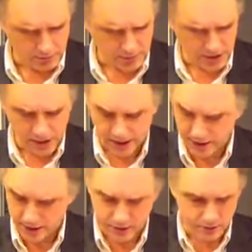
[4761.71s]
mid
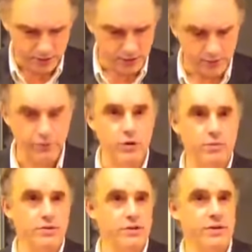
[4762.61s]
1930s in the
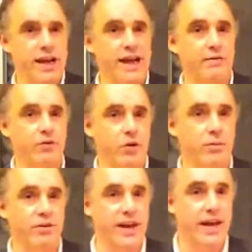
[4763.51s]
forms of an
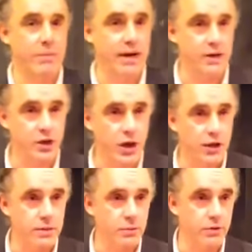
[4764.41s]
form of an animated
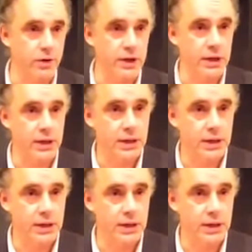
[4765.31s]
child's movie.